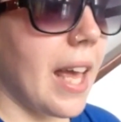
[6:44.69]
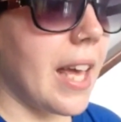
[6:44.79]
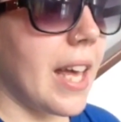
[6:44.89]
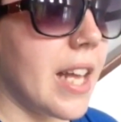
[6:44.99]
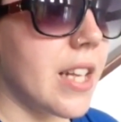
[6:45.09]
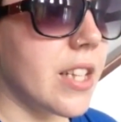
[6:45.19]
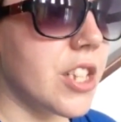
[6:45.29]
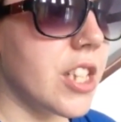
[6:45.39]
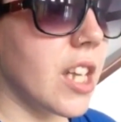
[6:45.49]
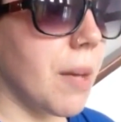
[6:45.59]
and
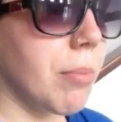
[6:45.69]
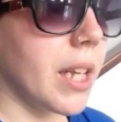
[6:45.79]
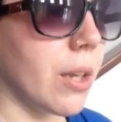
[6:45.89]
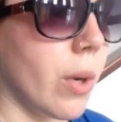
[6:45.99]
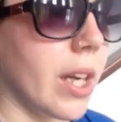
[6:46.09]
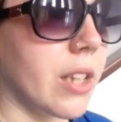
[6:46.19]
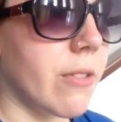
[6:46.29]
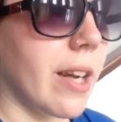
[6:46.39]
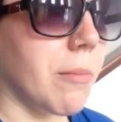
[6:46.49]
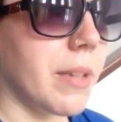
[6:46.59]
she kept like walking
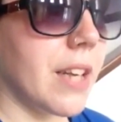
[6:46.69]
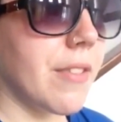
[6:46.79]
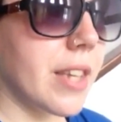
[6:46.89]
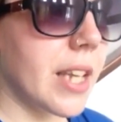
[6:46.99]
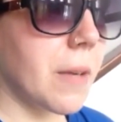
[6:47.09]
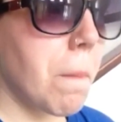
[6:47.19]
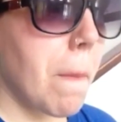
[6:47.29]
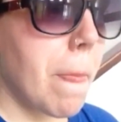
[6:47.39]
around me and everything,